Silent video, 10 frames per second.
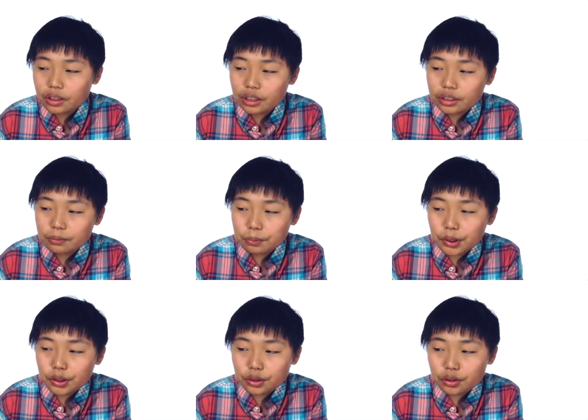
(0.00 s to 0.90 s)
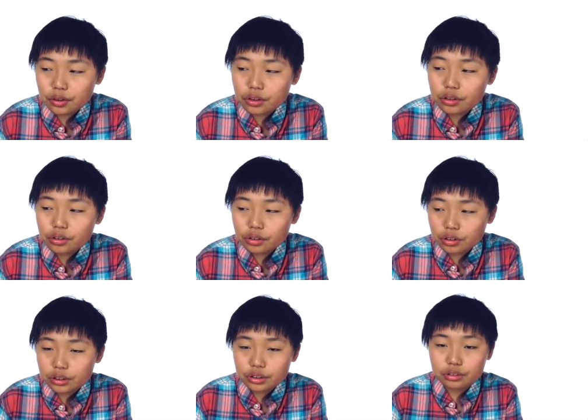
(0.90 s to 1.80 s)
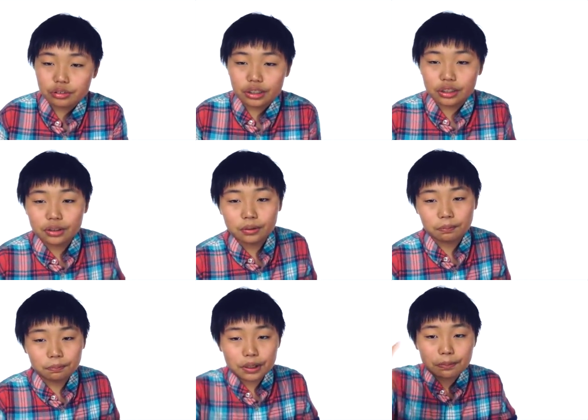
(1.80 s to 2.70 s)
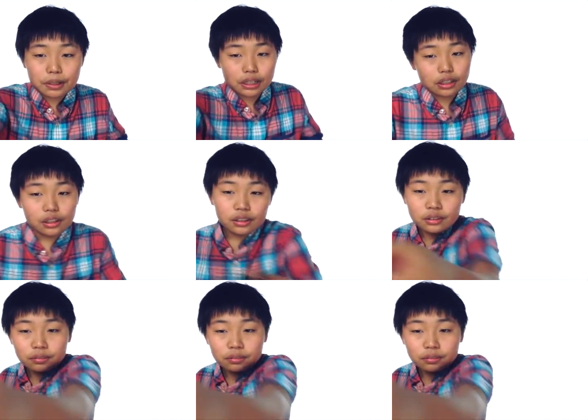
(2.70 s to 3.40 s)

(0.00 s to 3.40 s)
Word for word: and Bear a story. Bye bye.